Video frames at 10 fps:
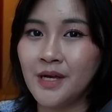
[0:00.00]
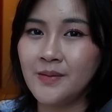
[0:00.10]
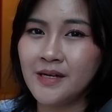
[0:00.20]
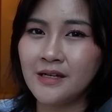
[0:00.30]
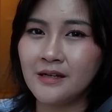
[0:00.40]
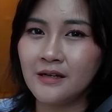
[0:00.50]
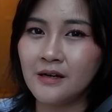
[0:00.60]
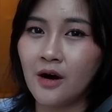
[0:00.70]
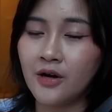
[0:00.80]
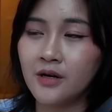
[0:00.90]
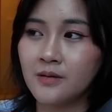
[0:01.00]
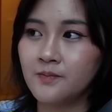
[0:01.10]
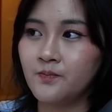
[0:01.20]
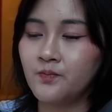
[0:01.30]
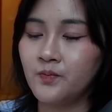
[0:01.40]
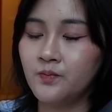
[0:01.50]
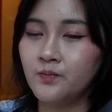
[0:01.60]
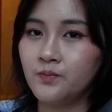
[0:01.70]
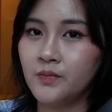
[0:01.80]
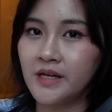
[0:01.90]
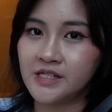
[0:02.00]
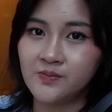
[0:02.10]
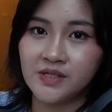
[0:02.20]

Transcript: Maybe on a less